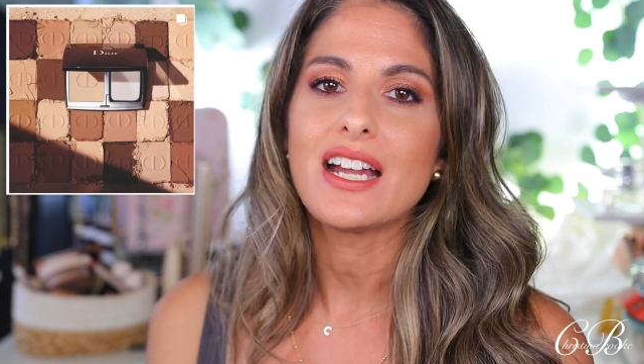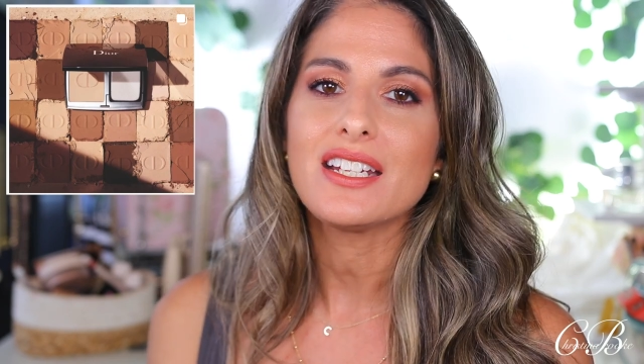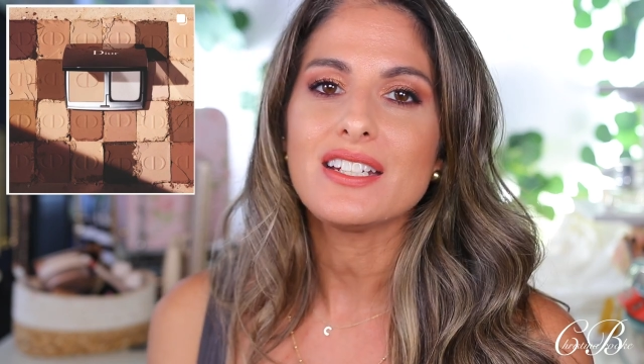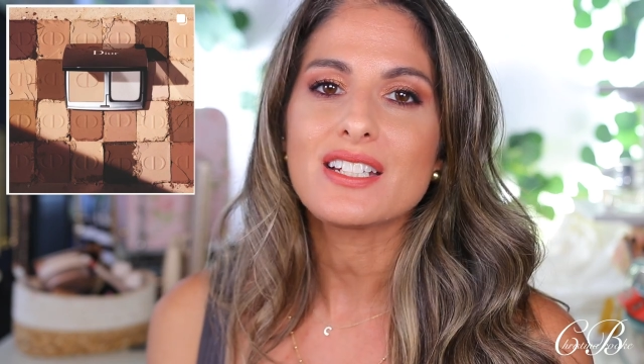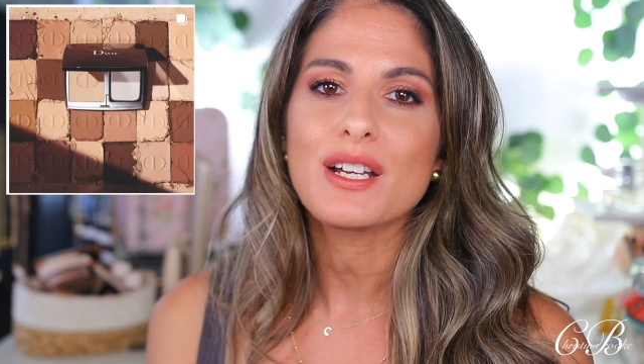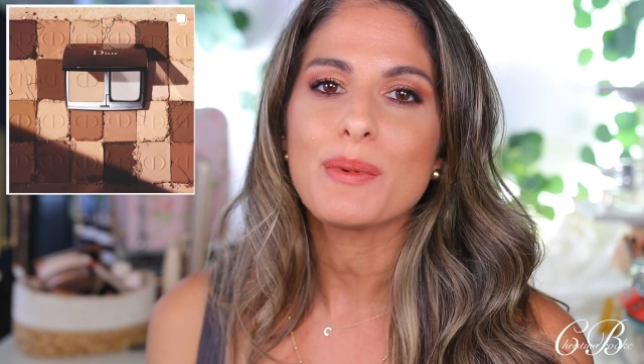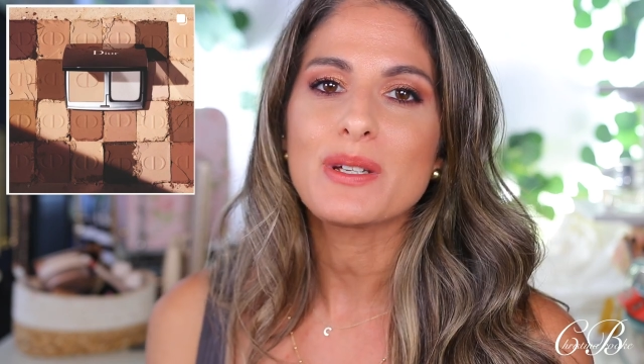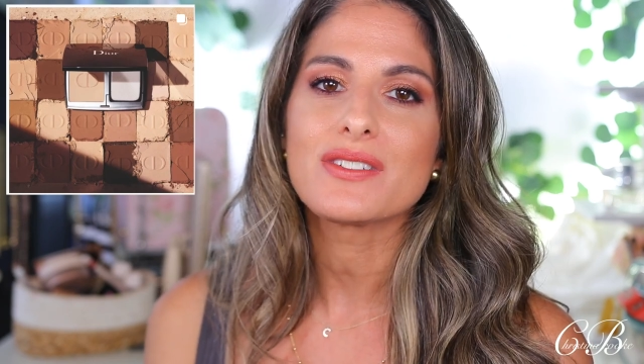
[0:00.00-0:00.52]

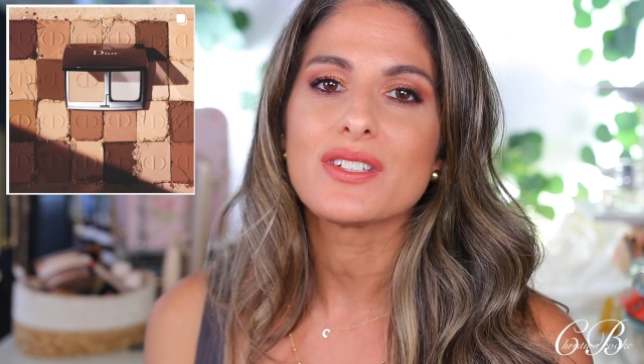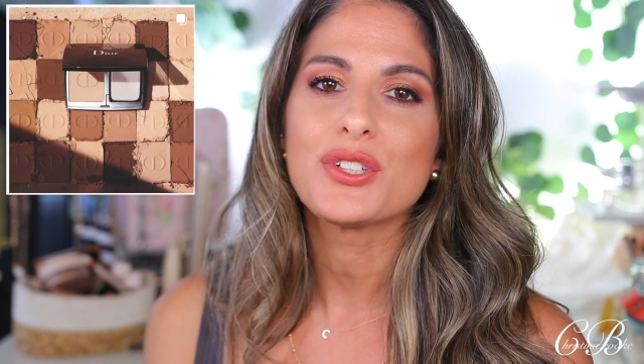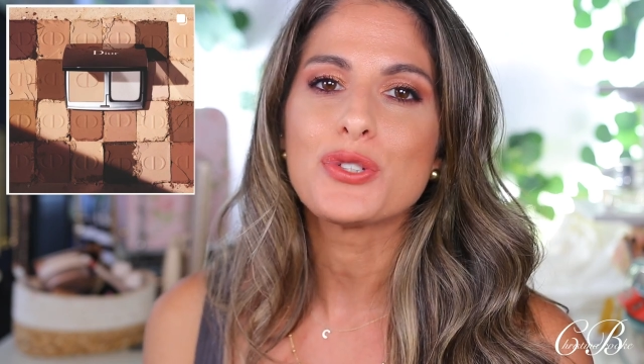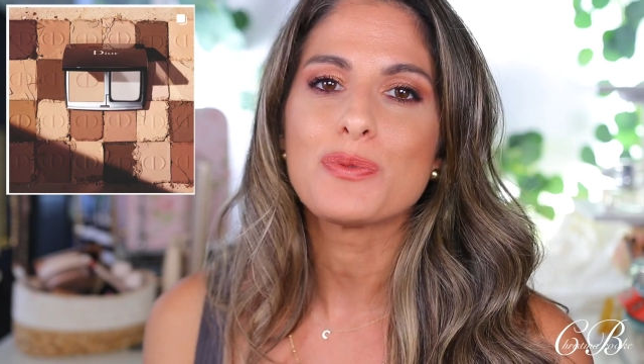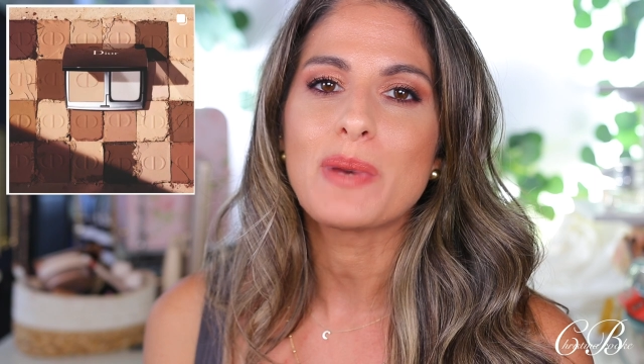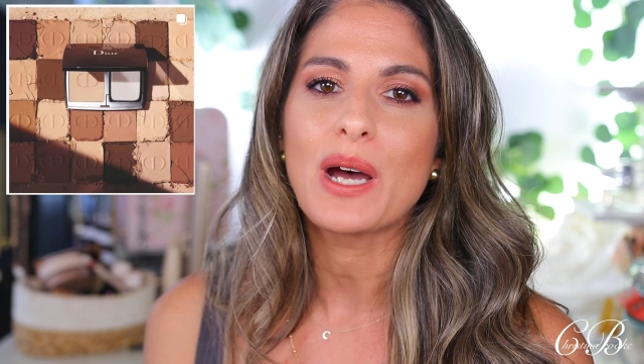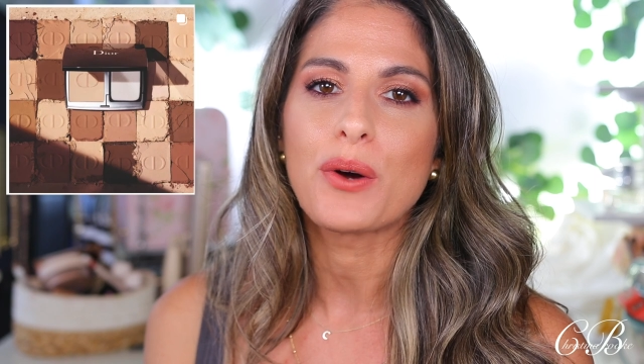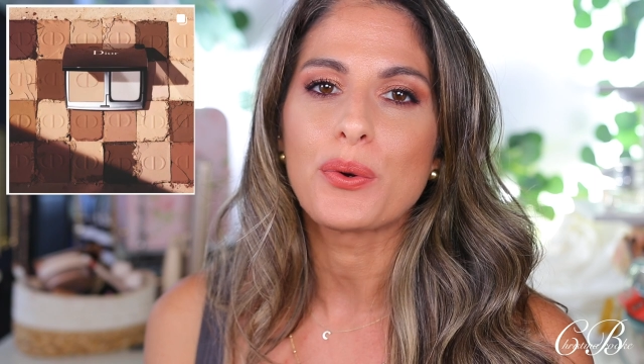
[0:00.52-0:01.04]
anytime I see
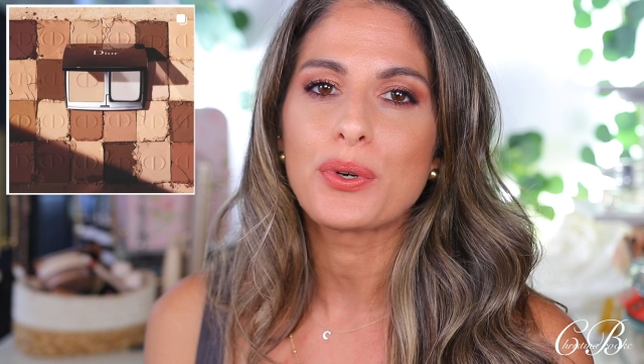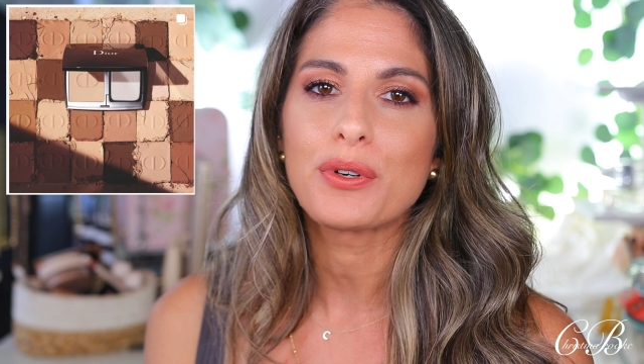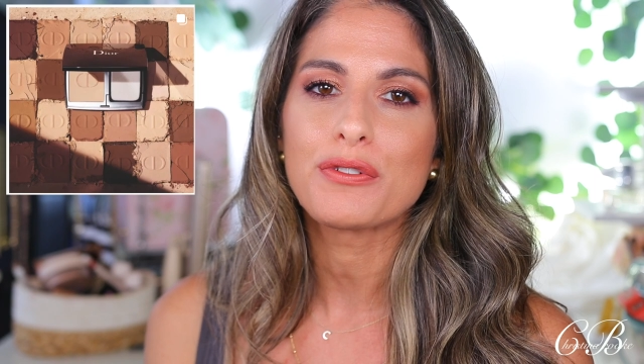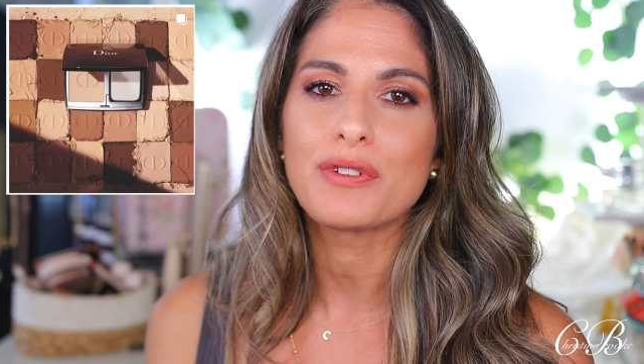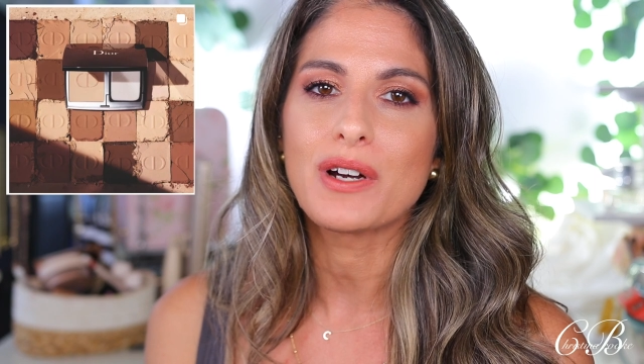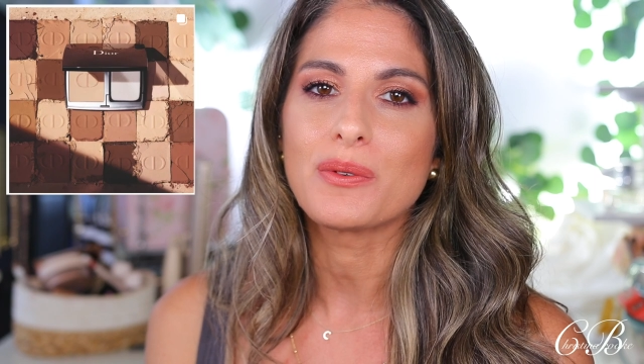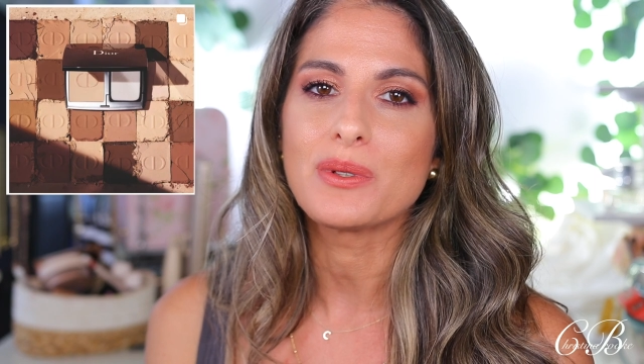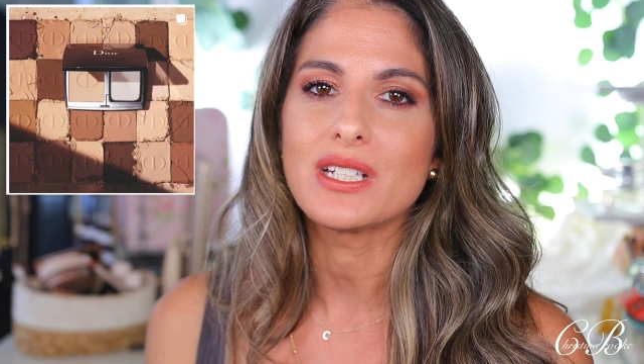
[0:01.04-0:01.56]
these powder
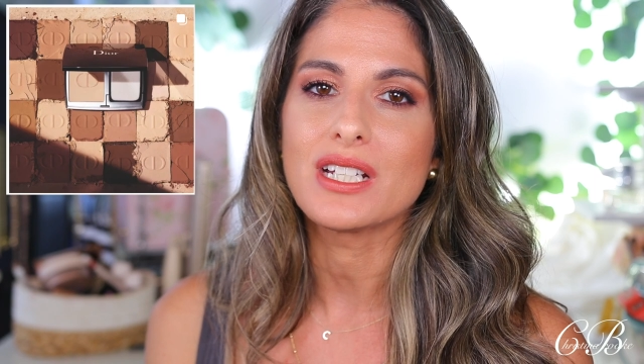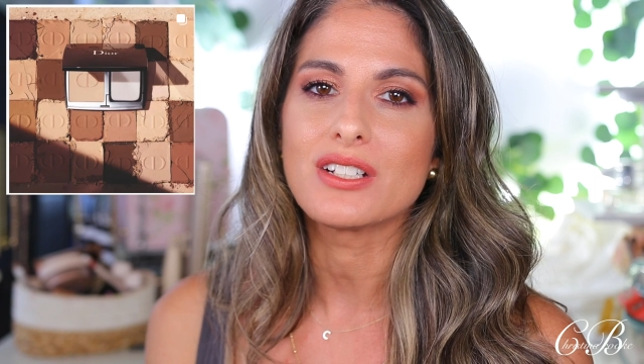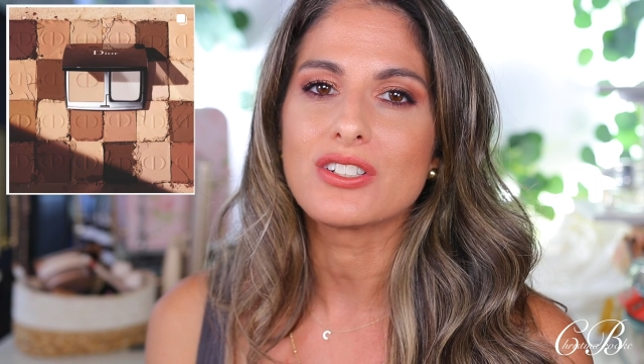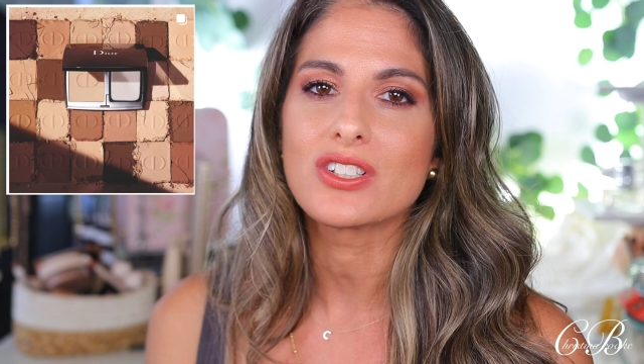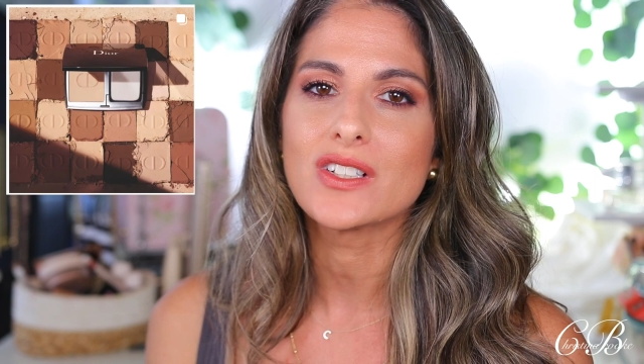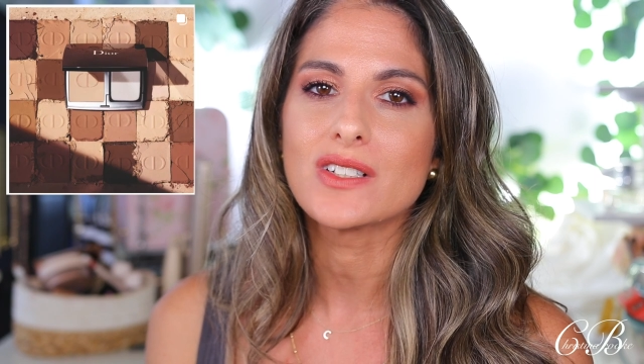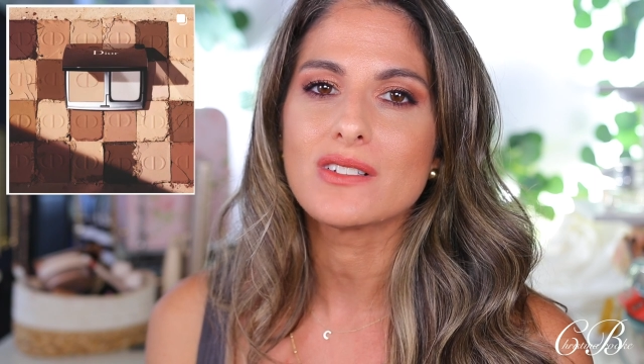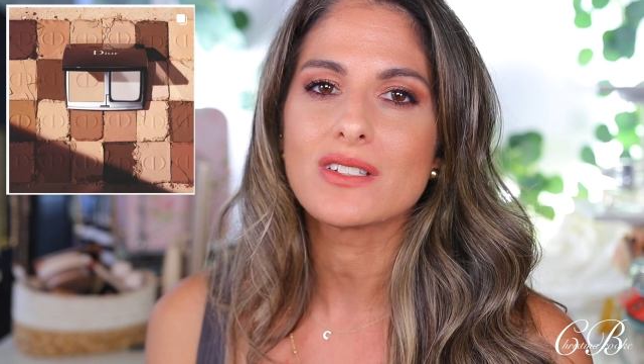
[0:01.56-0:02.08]

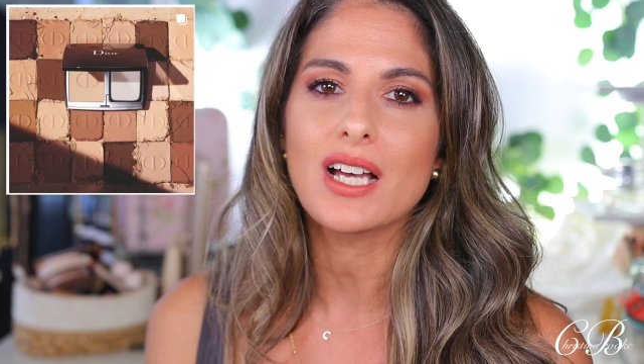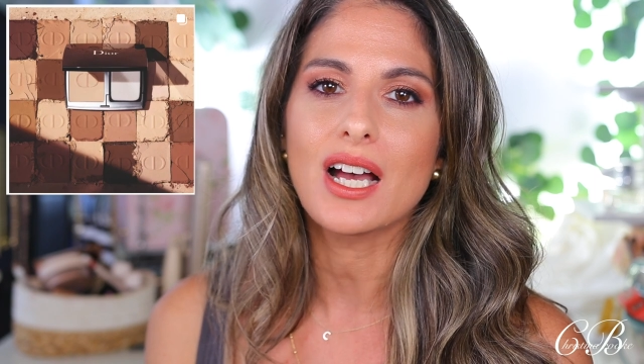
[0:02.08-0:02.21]
foundations,